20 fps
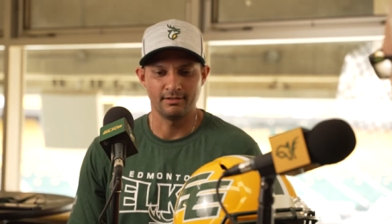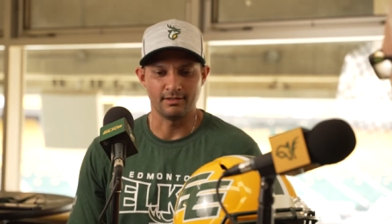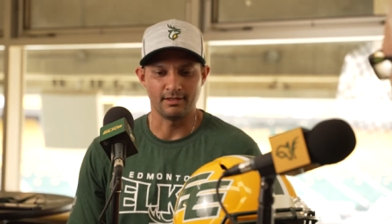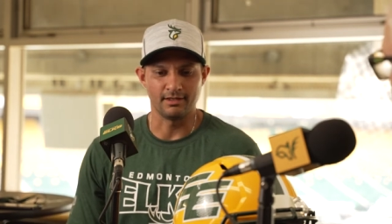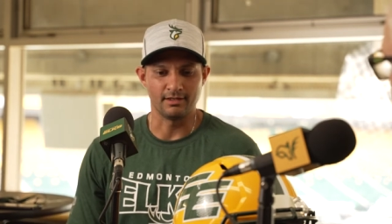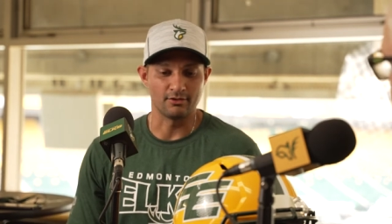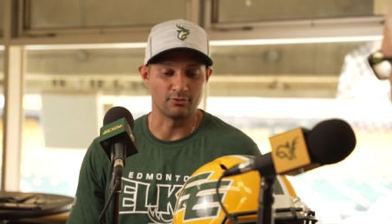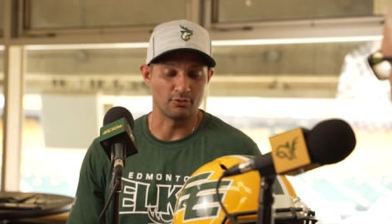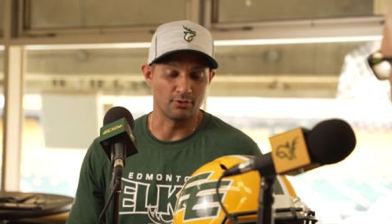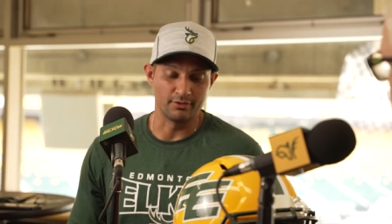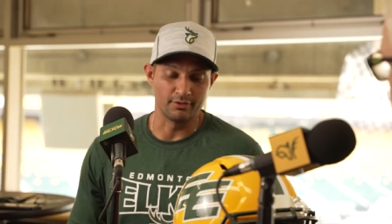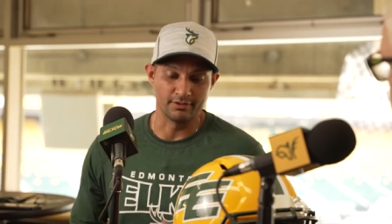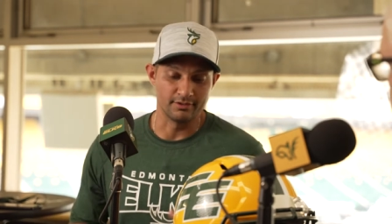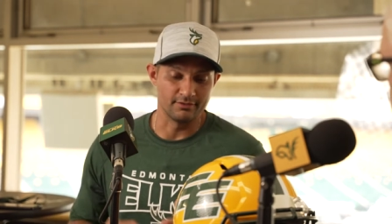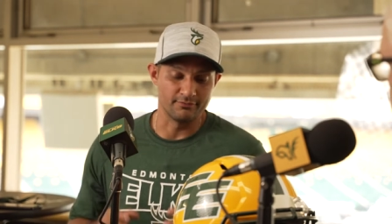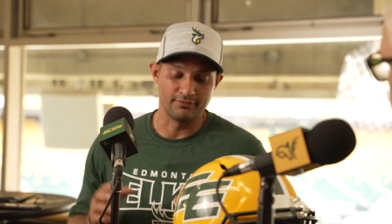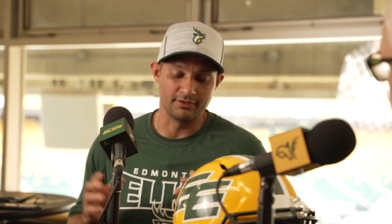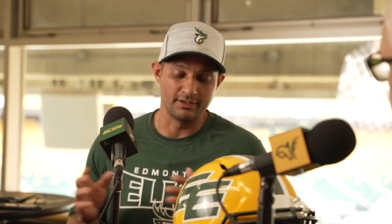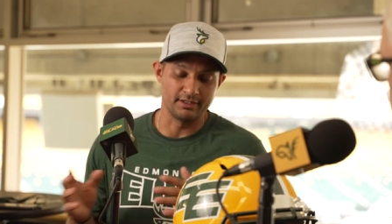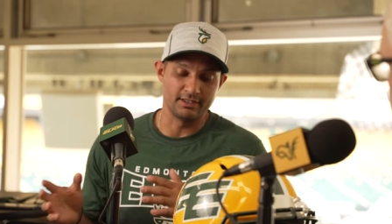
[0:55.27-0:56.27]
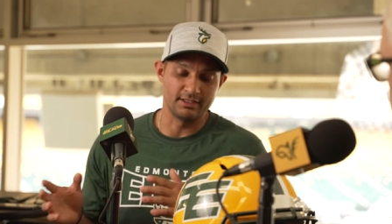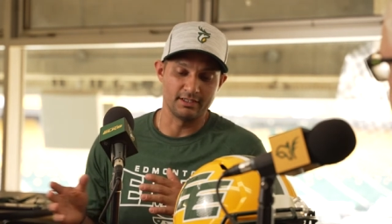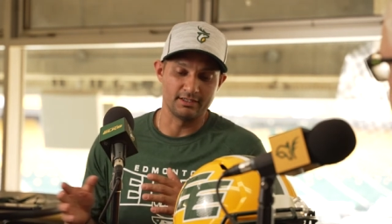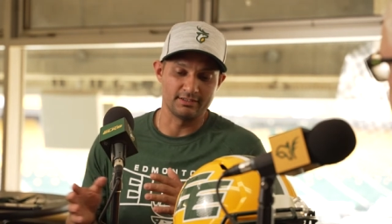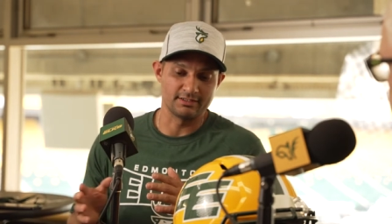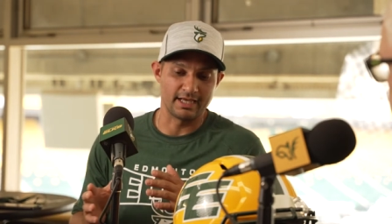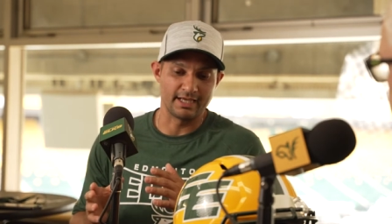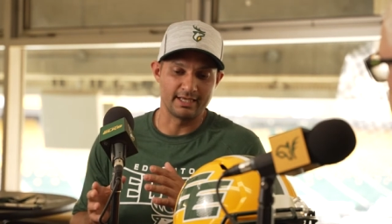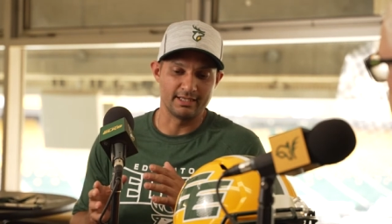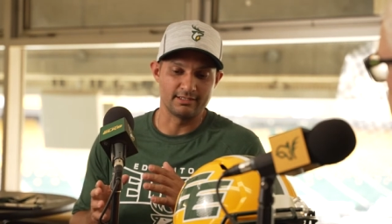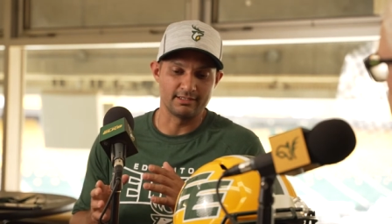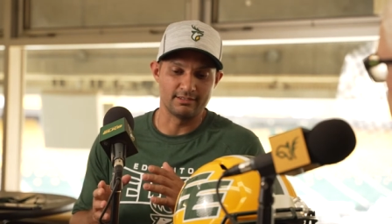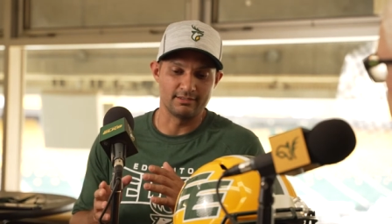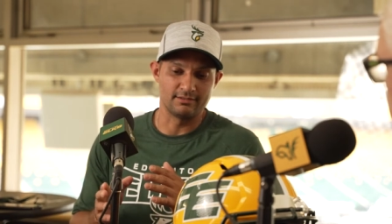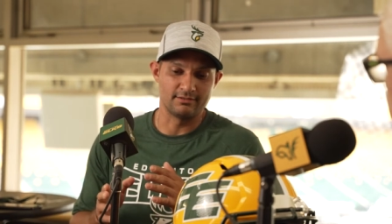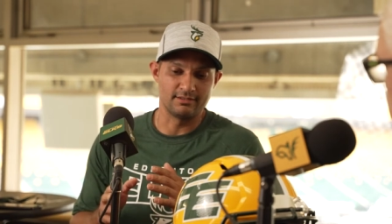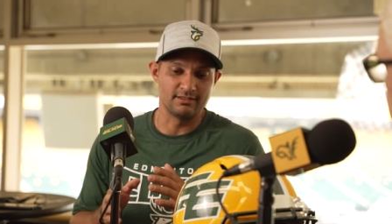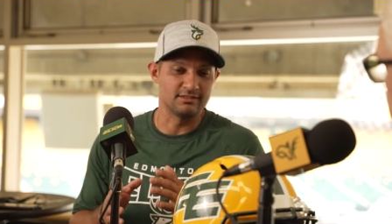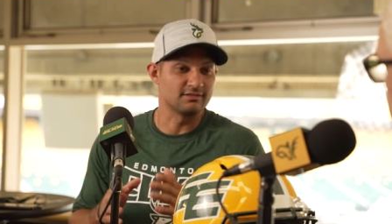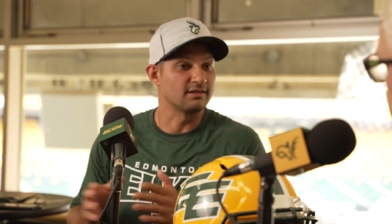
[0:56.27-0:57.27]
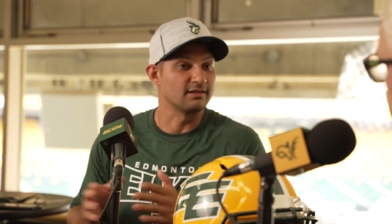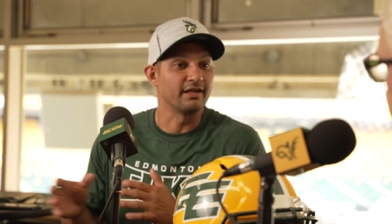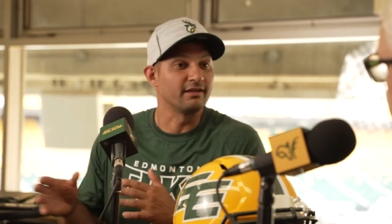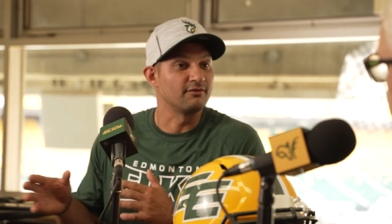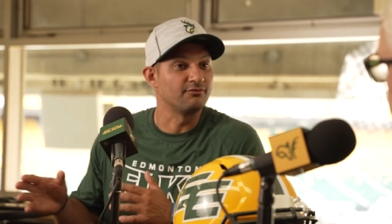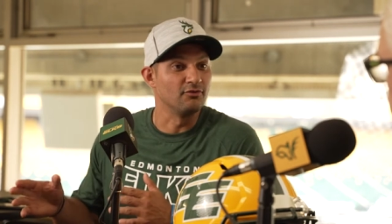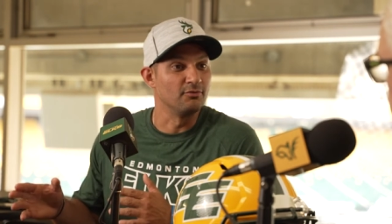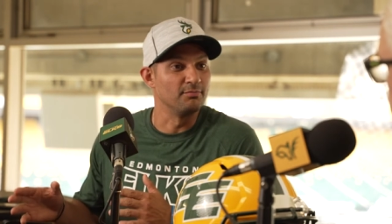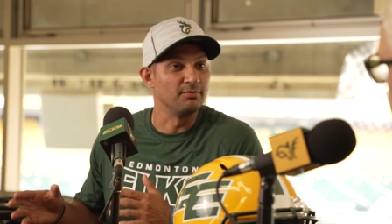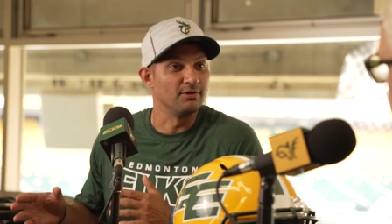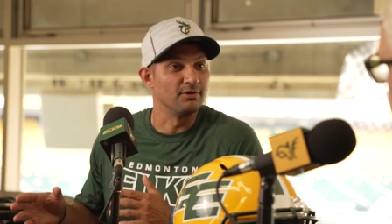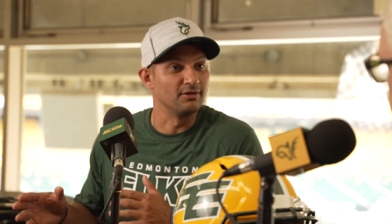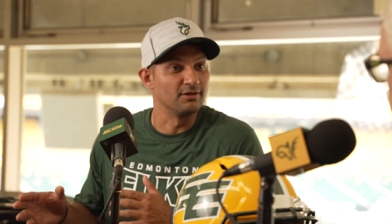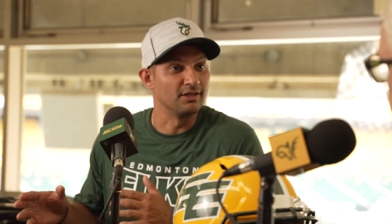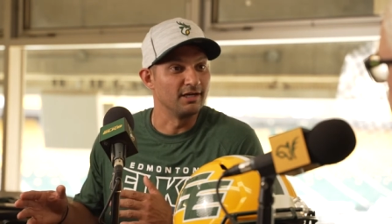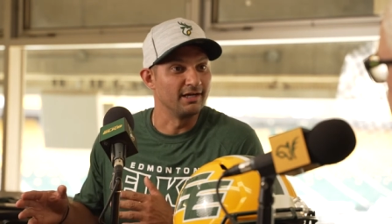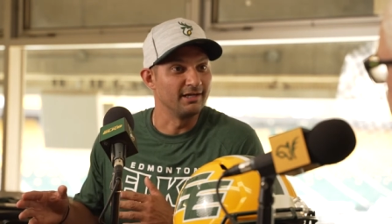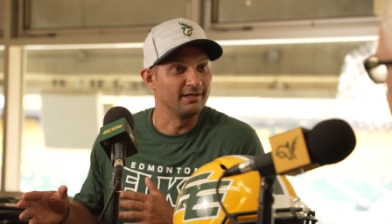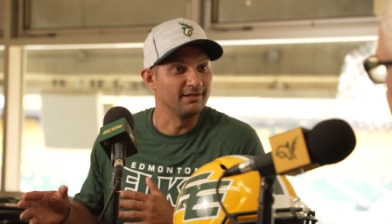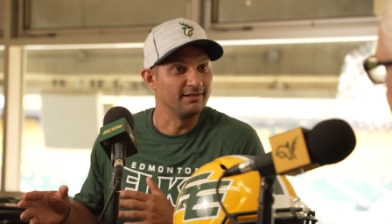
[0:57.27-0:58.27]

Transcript: And the funny thing is I disliked football a lot,